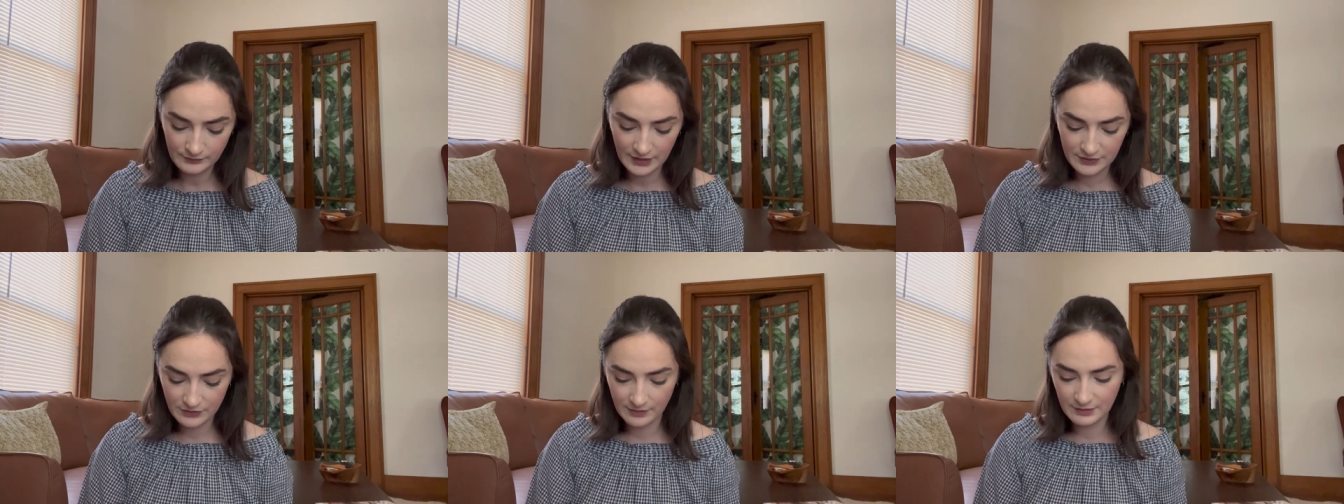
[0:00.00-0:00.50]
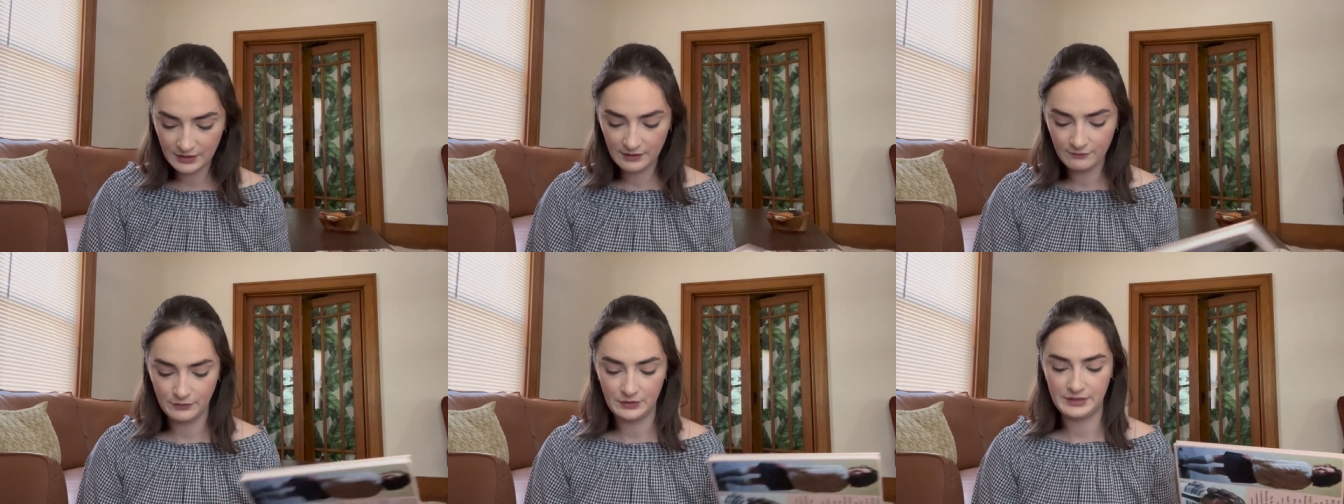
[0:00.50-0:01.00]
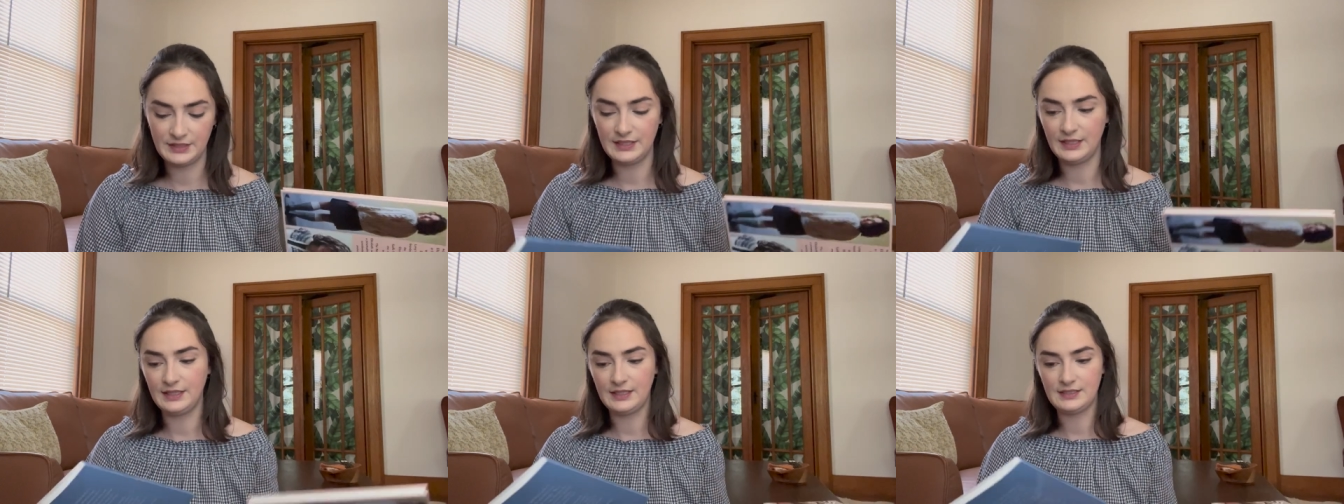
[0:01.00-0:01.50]
So I'm looking forward to
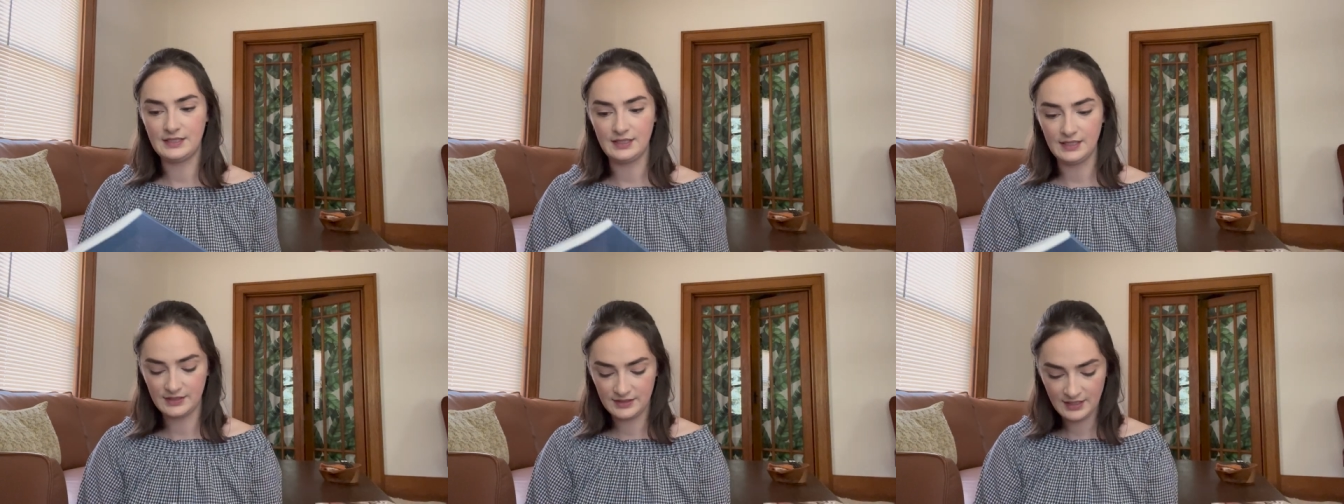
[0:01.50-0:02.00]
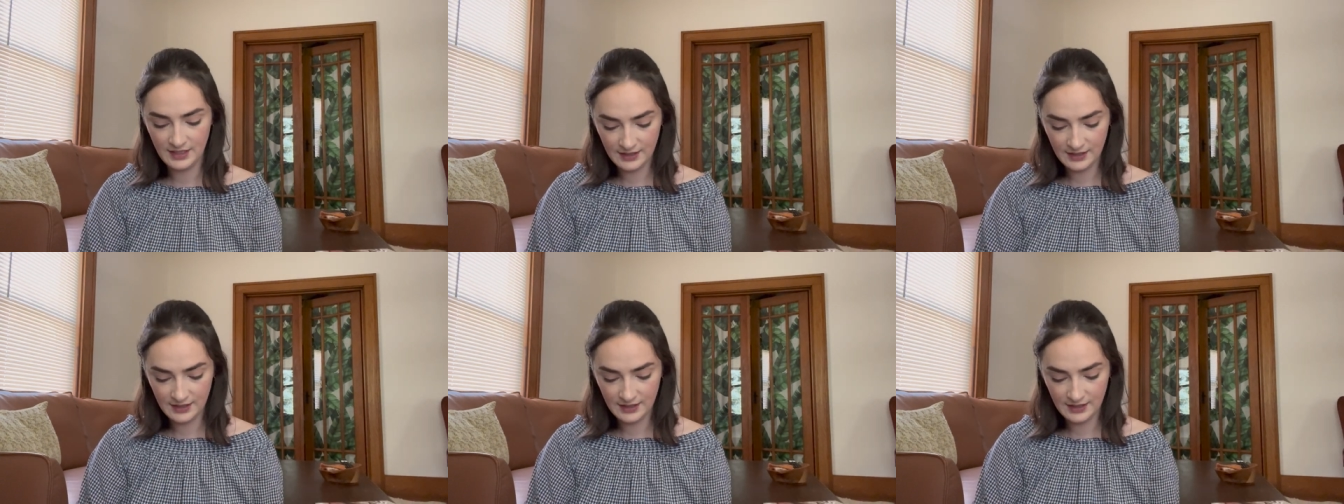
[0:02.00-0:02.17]
digging into these.